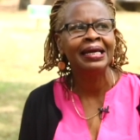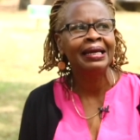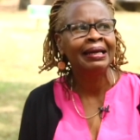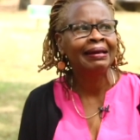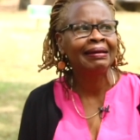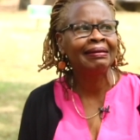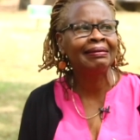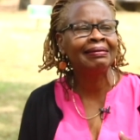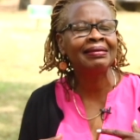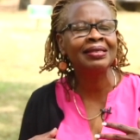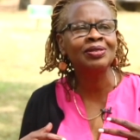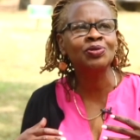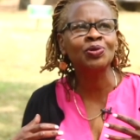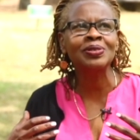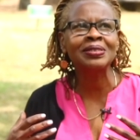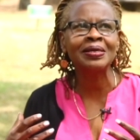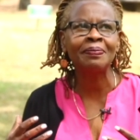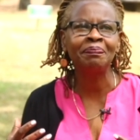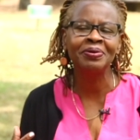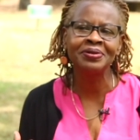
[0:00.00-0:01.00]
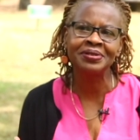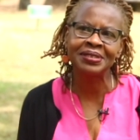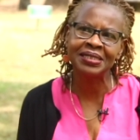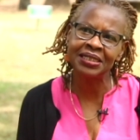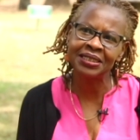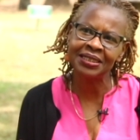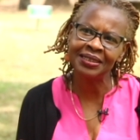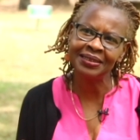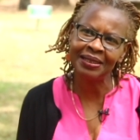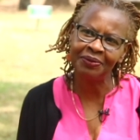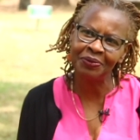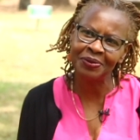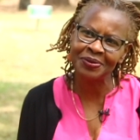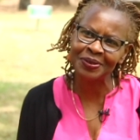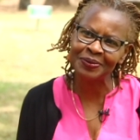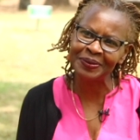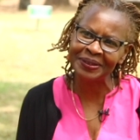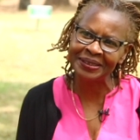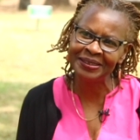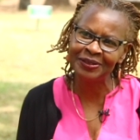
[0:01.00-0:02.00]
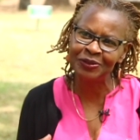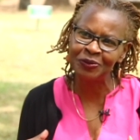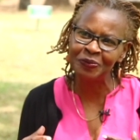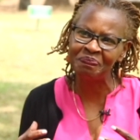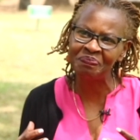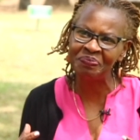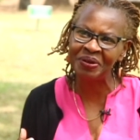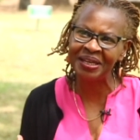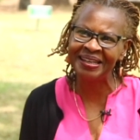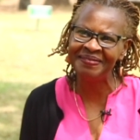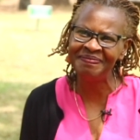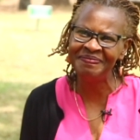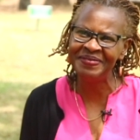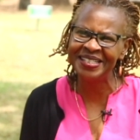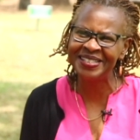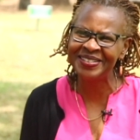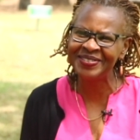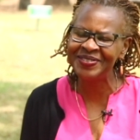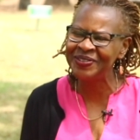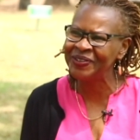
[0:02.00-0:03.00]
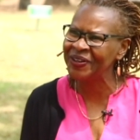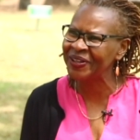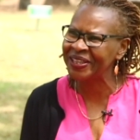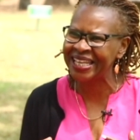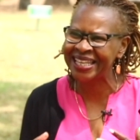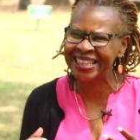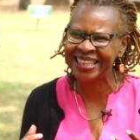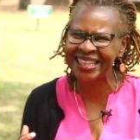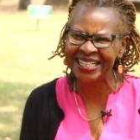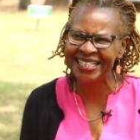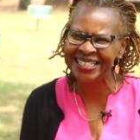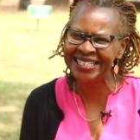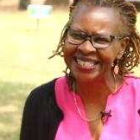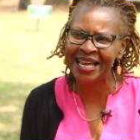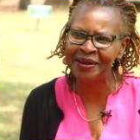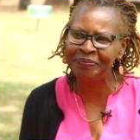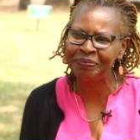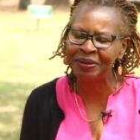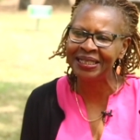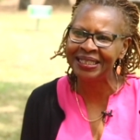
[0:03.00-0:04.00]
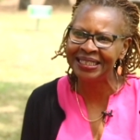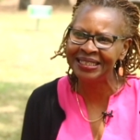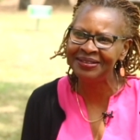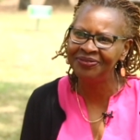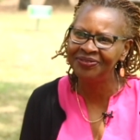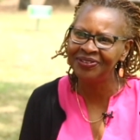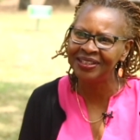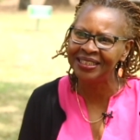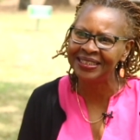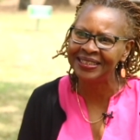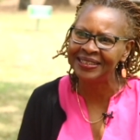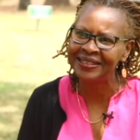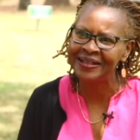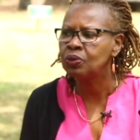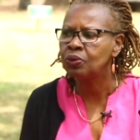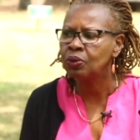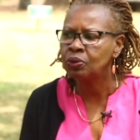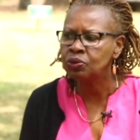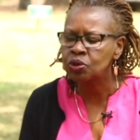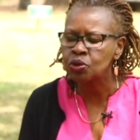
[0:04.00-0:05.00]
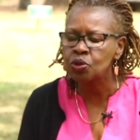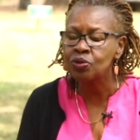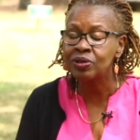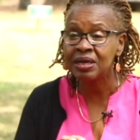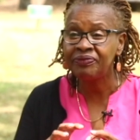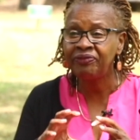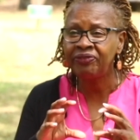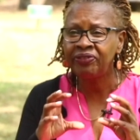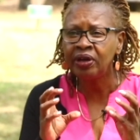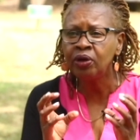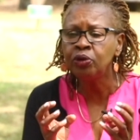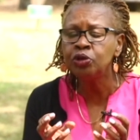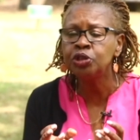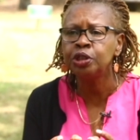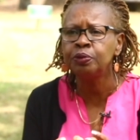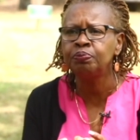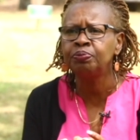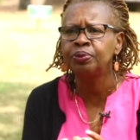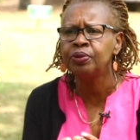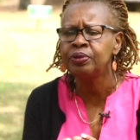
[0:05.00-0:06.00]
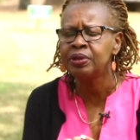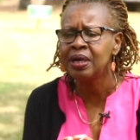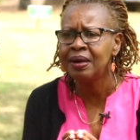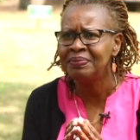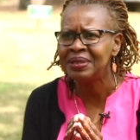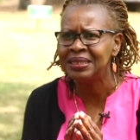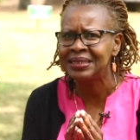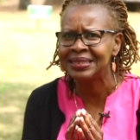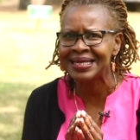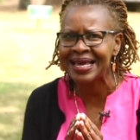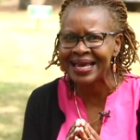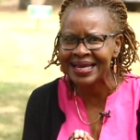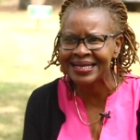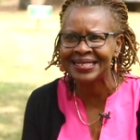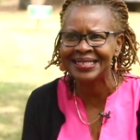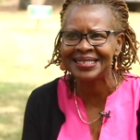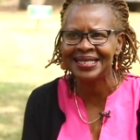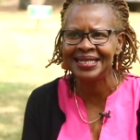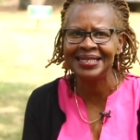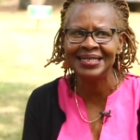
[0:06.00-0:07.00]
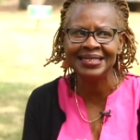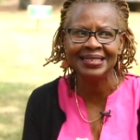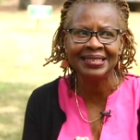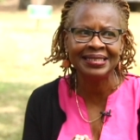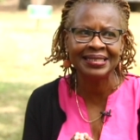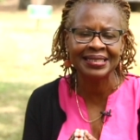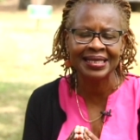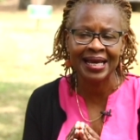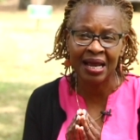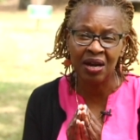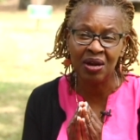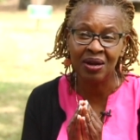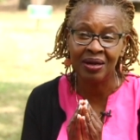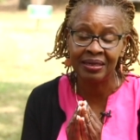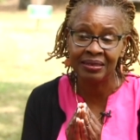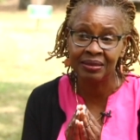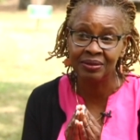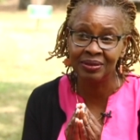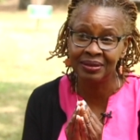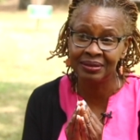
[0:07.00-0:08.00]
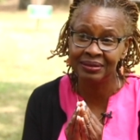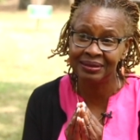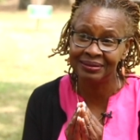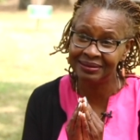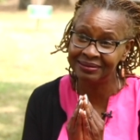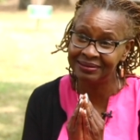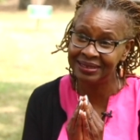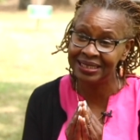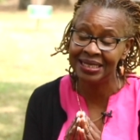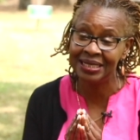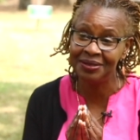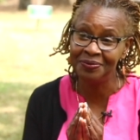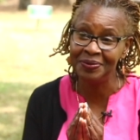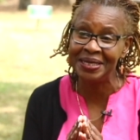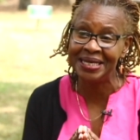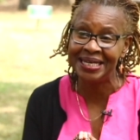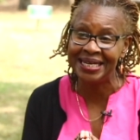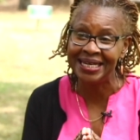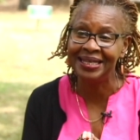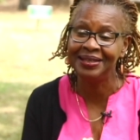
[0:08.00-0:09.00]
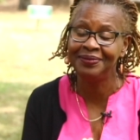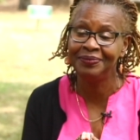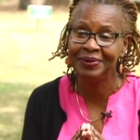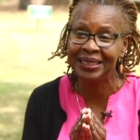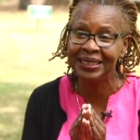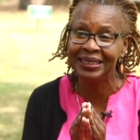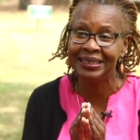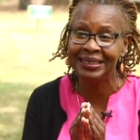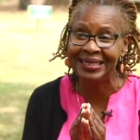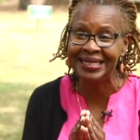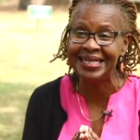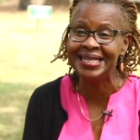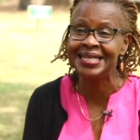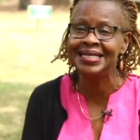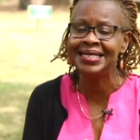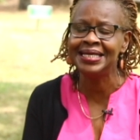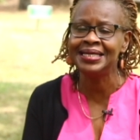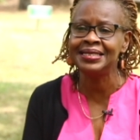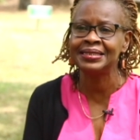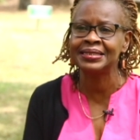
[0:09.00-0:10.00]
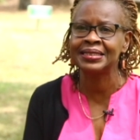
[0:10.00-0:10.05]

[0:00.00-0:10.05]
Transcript: this was a position that was going to pay me to do all the things I believe in. So the fellowship program is excellent and really we need it.